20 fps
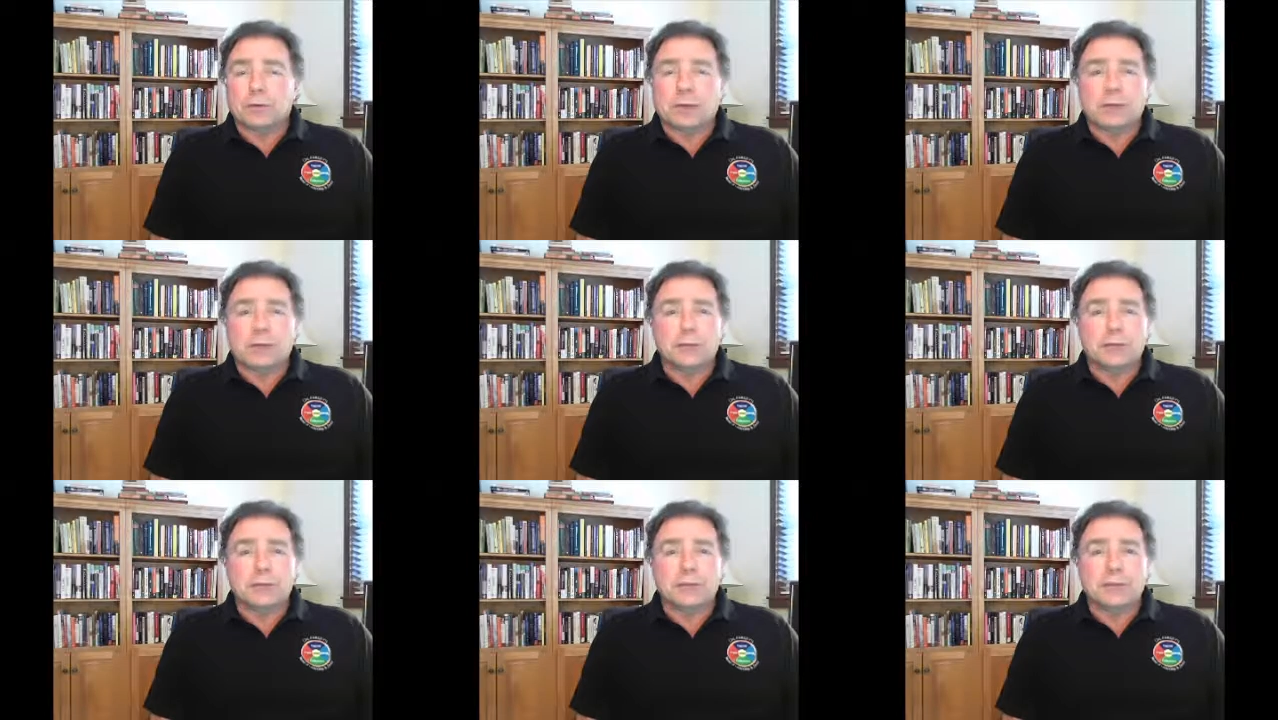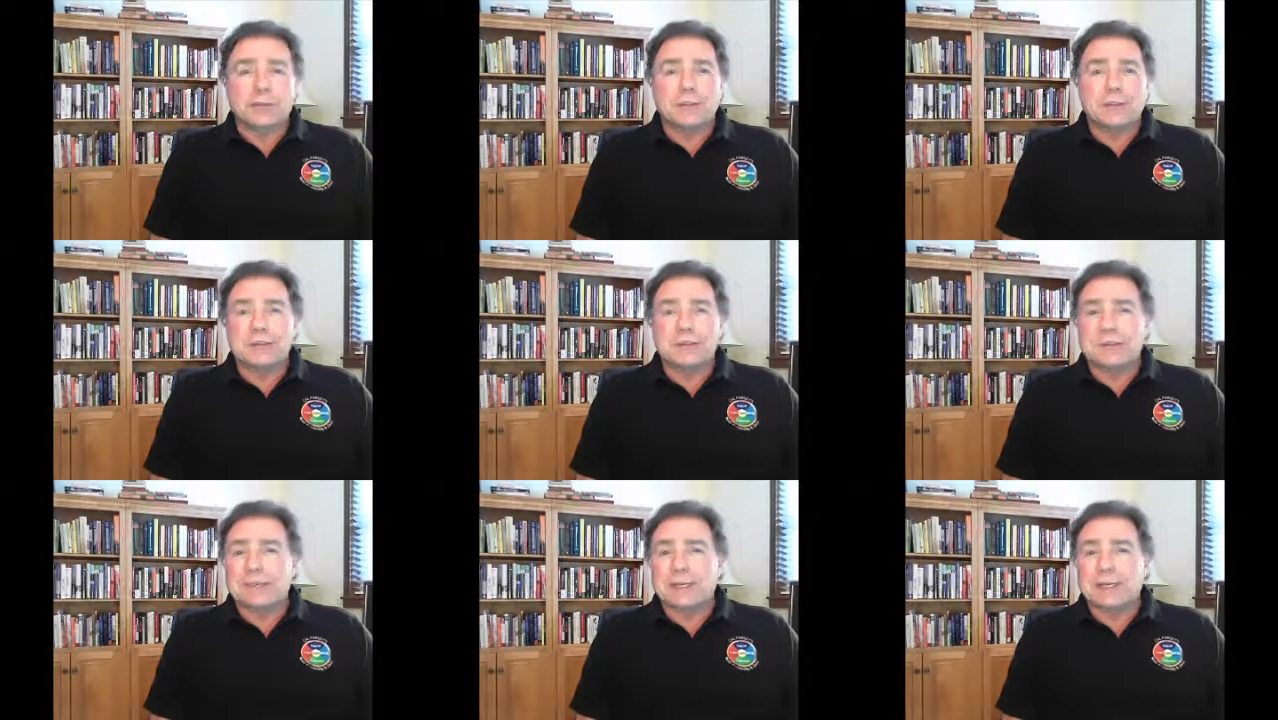punishment is a
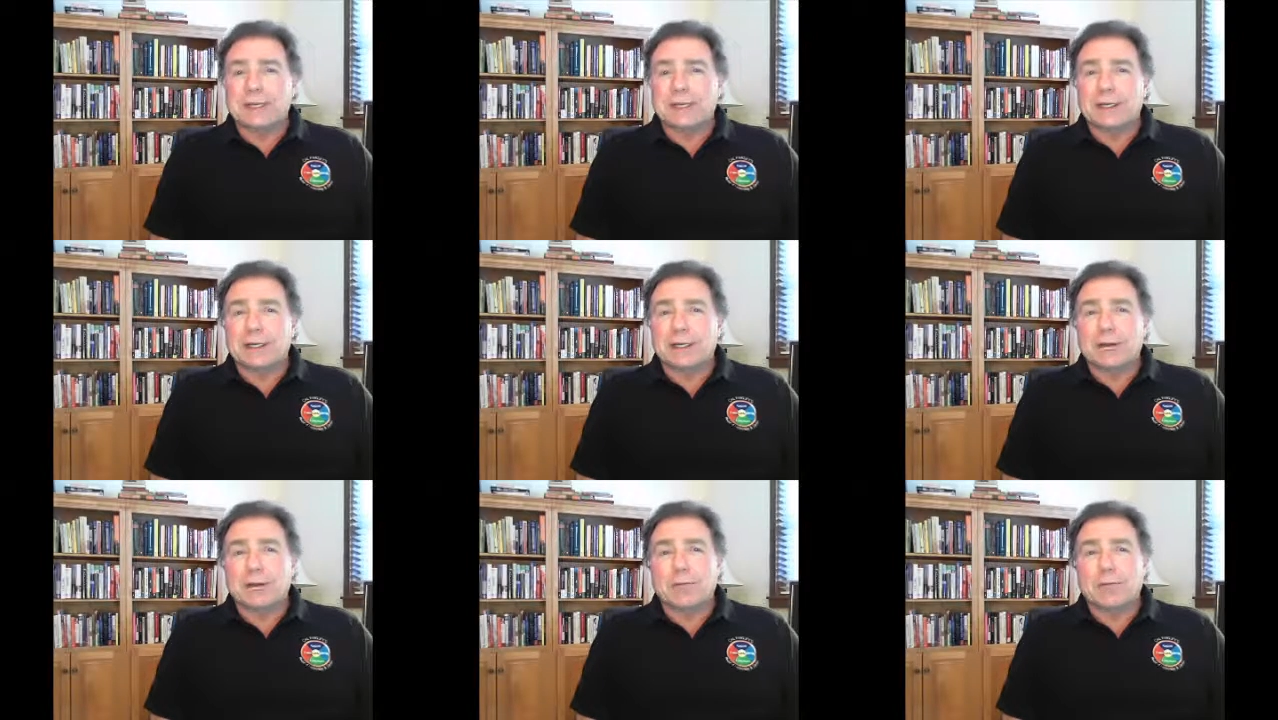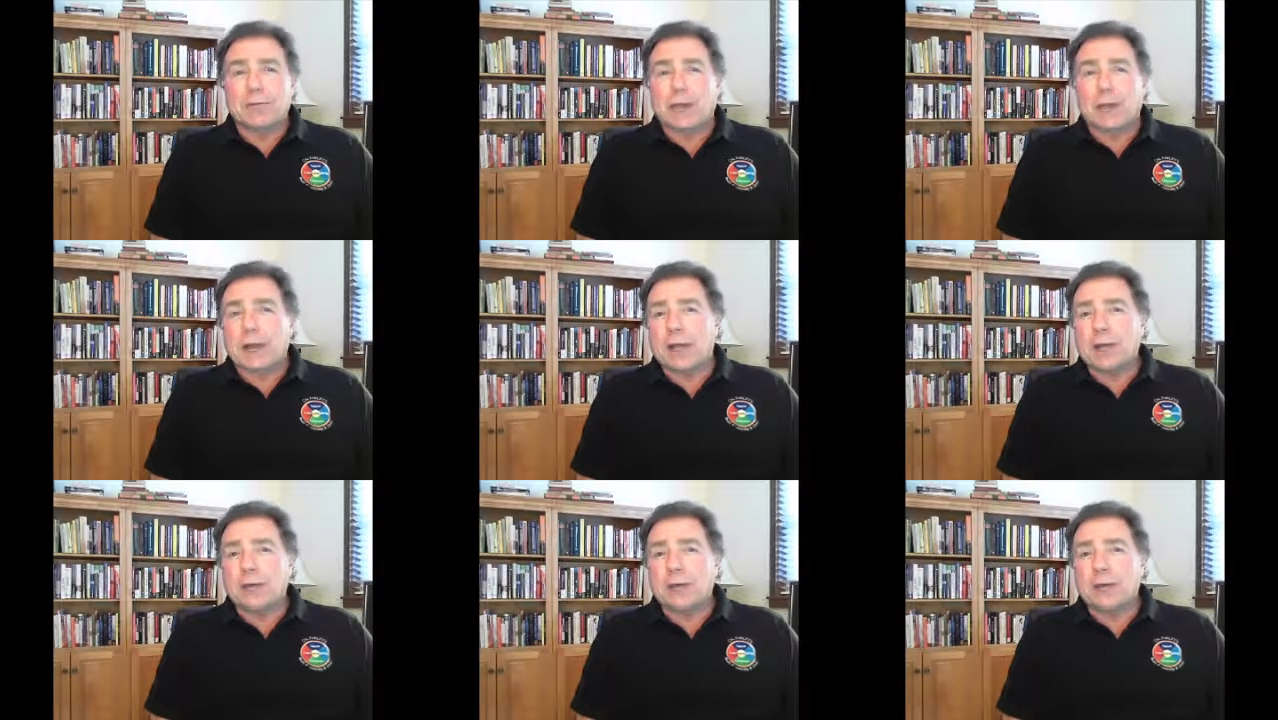secondary,
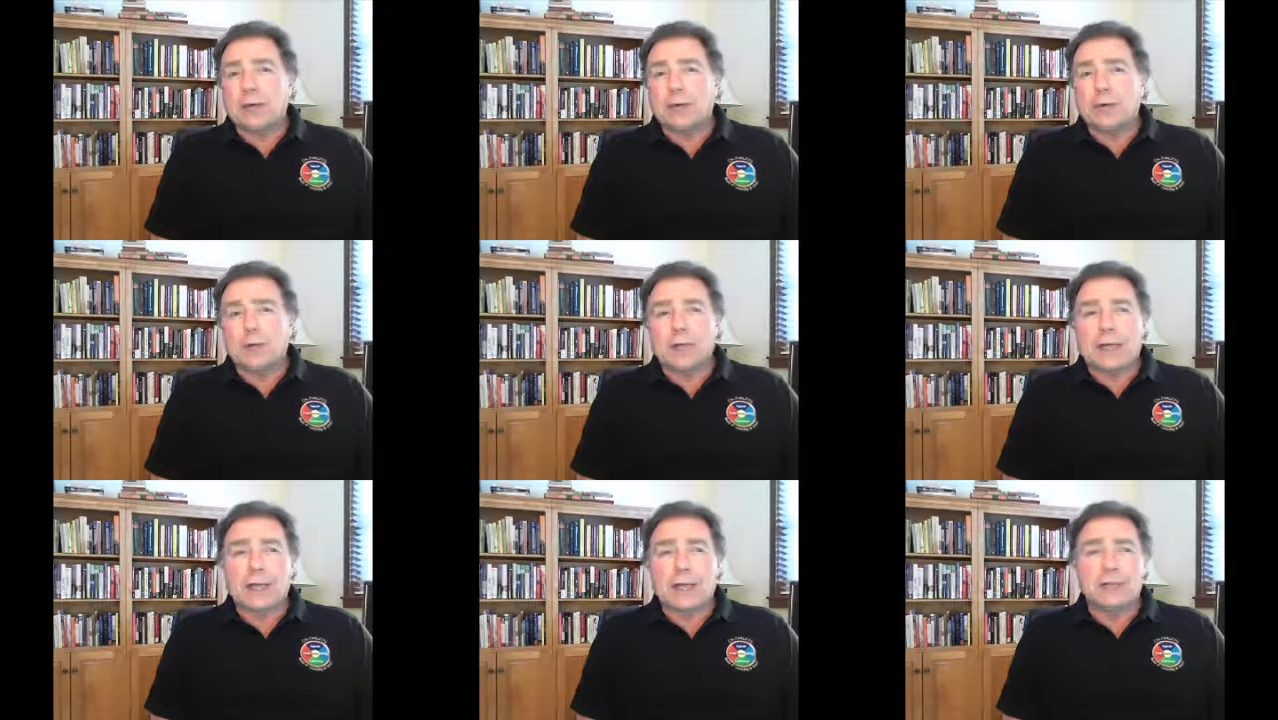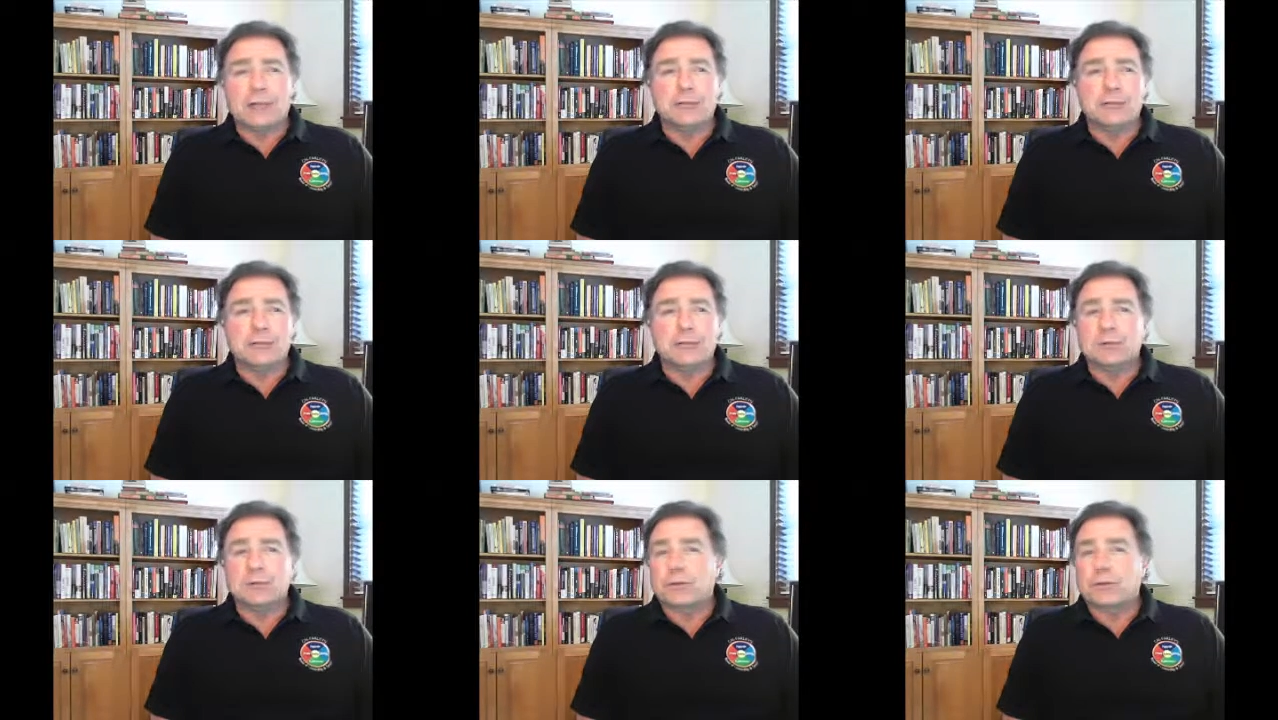minor, or last
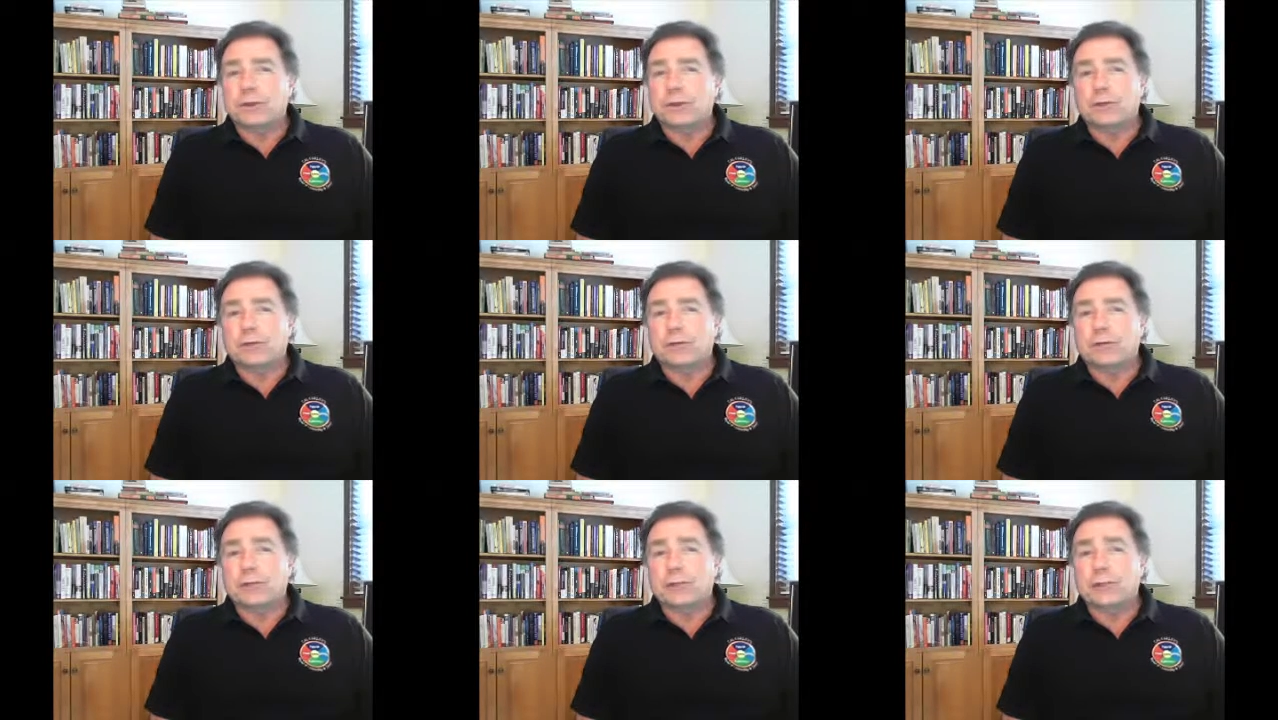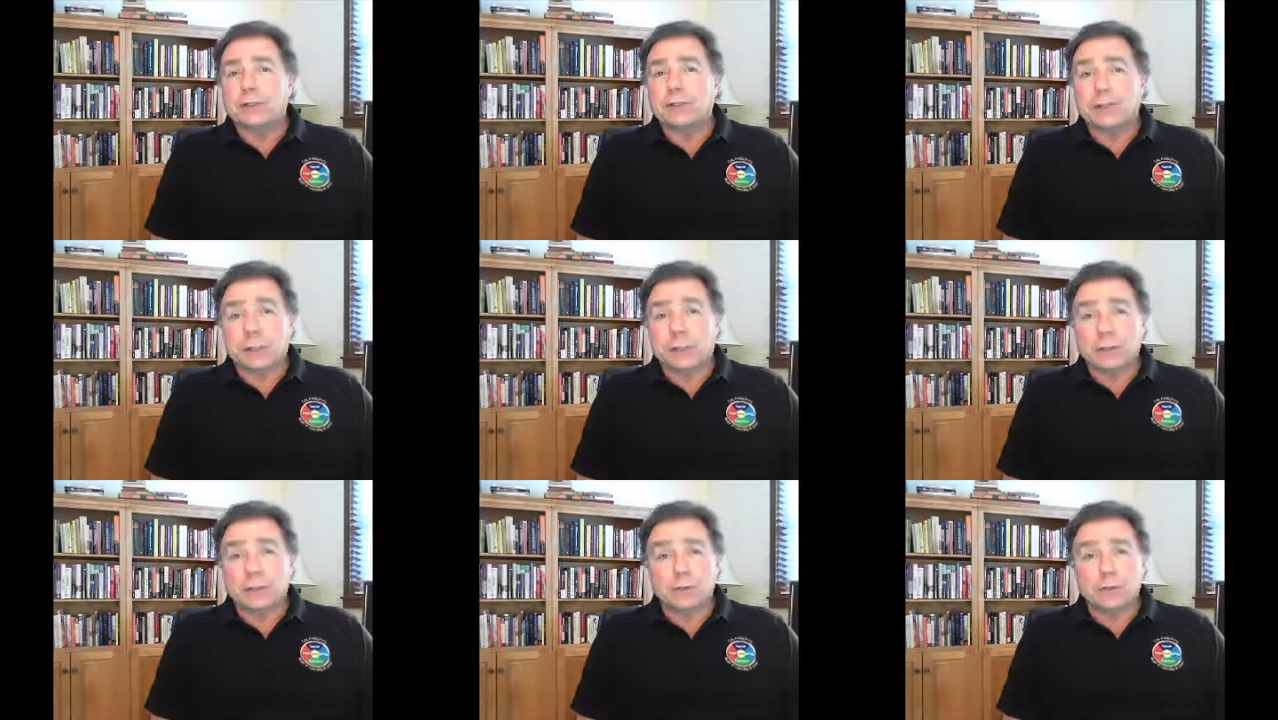resort intervention
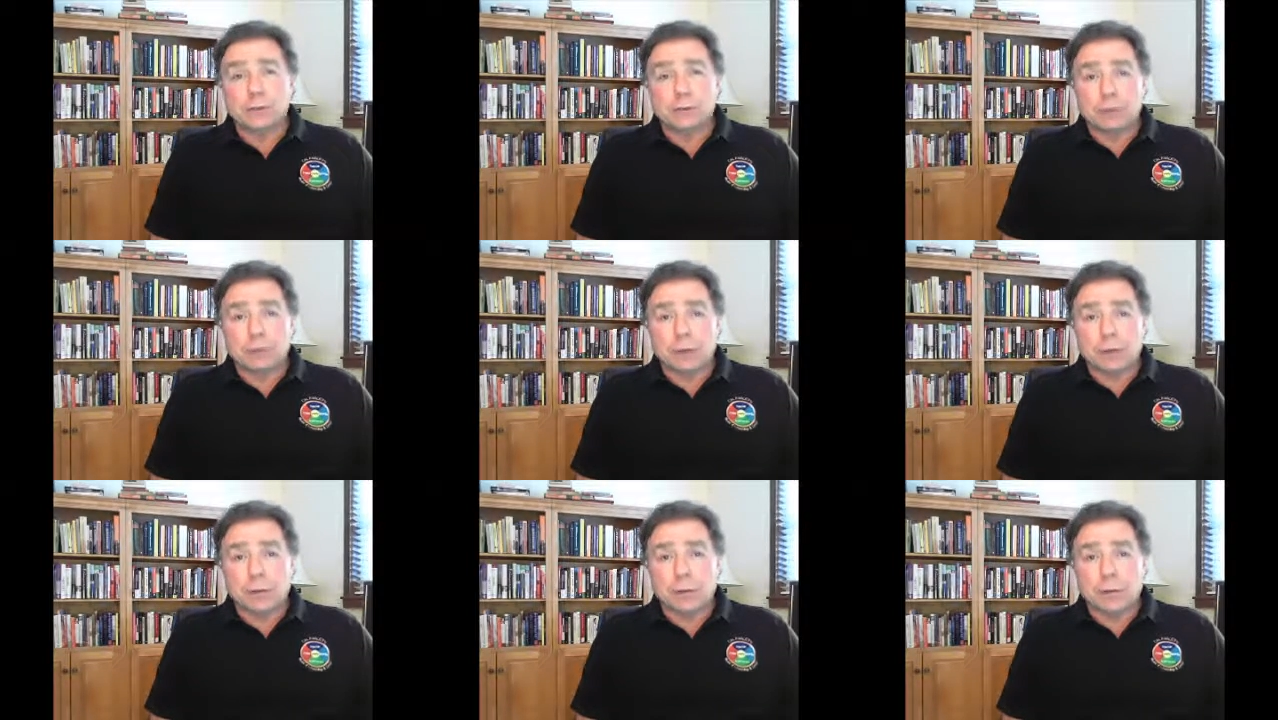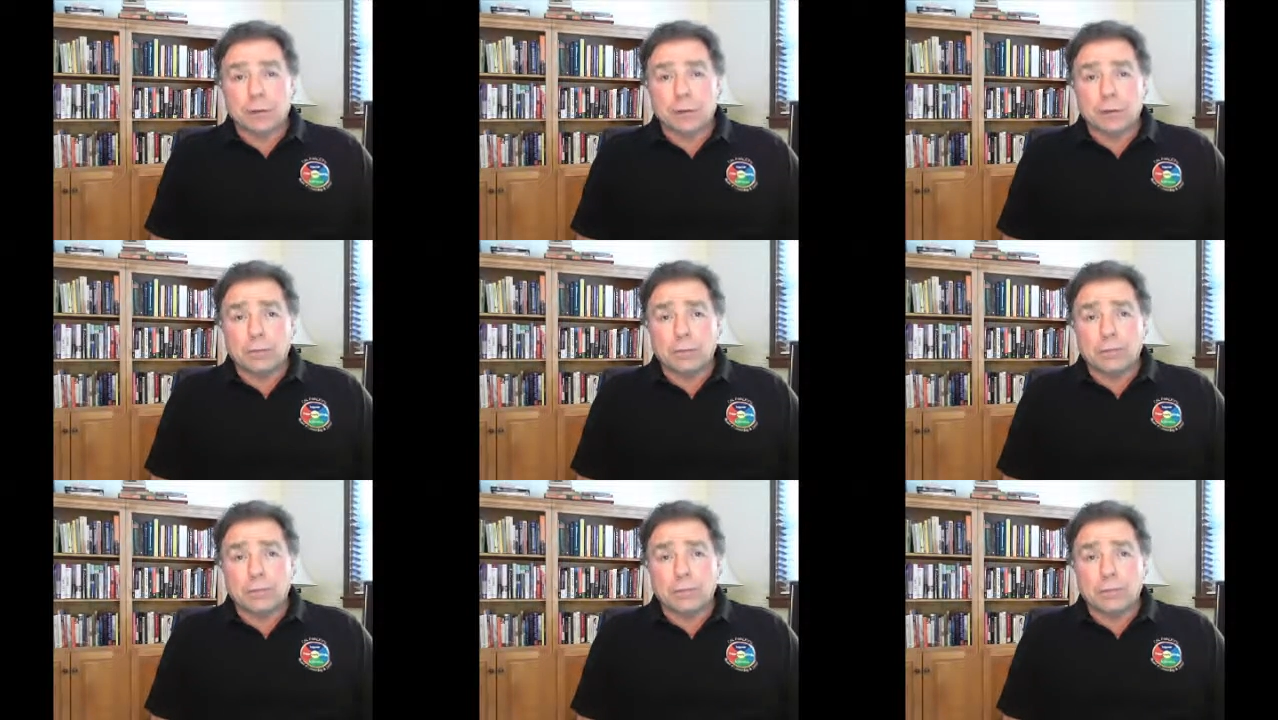if used at all.